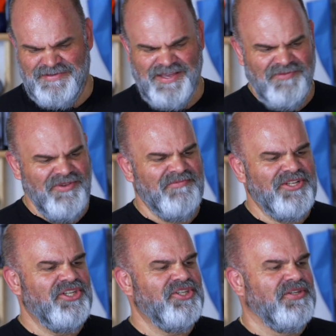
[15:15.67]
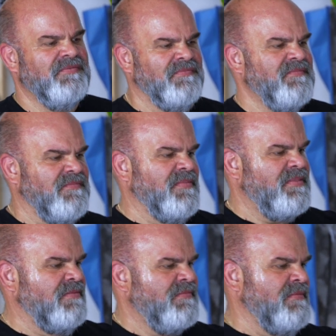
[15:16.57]
I'd be a magician.
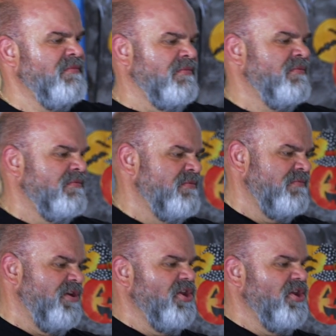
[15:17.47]
But